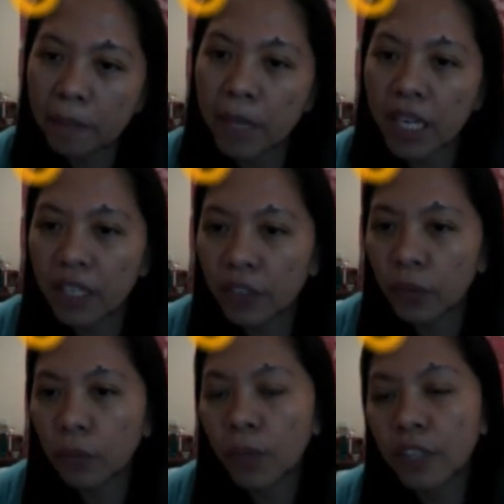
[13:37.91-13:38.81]
But
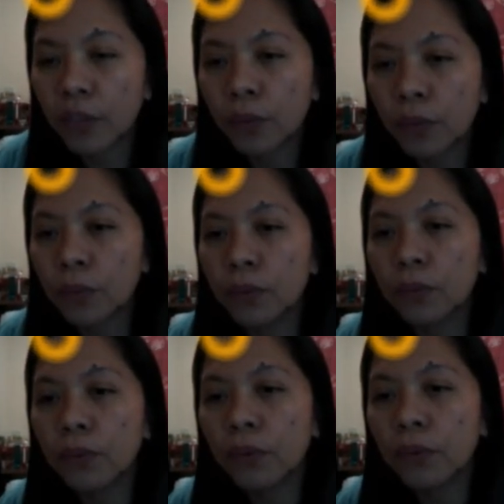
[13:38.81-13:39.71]

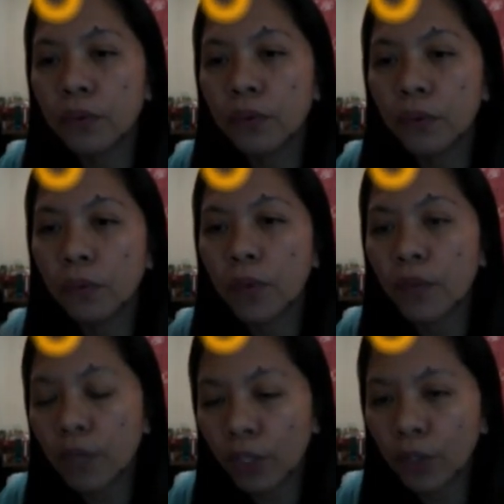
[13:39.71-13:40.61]
when
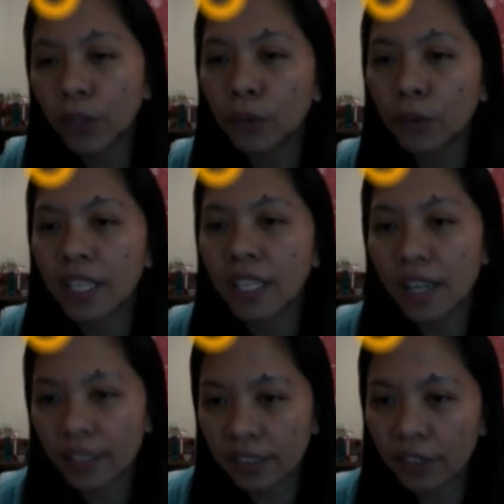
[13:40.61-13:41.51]
we turn to the
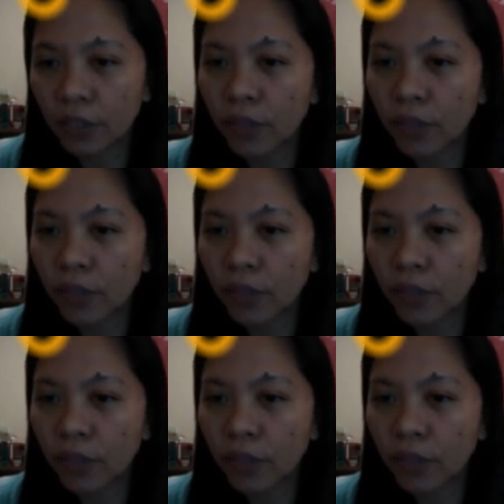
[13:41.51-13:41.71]
last,